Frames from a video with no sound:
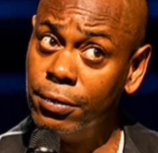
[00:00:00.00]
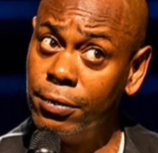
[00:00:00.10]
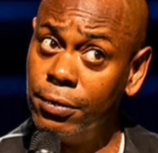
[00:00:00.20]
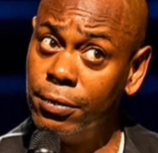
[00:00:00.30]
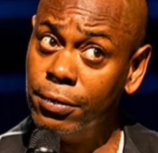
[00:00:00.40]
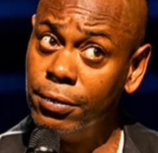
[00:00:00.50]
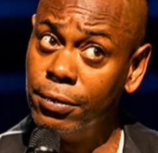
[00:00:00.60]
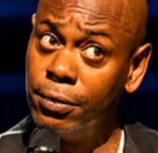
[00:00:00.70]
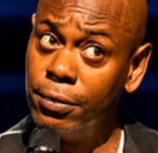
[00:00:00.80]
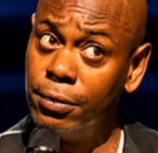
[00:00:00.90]

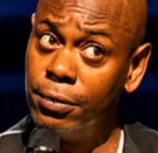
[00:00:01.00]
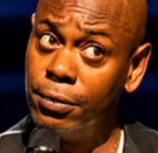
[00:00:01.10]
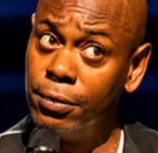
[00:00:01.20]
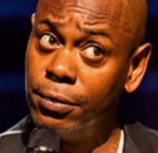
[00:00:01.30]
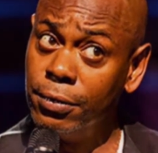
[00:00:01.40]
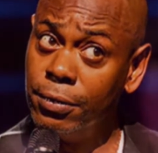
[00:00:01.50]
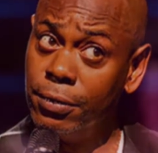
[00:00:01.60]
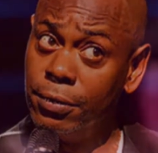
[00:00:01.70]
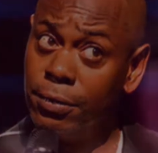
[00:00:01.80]
[no speech]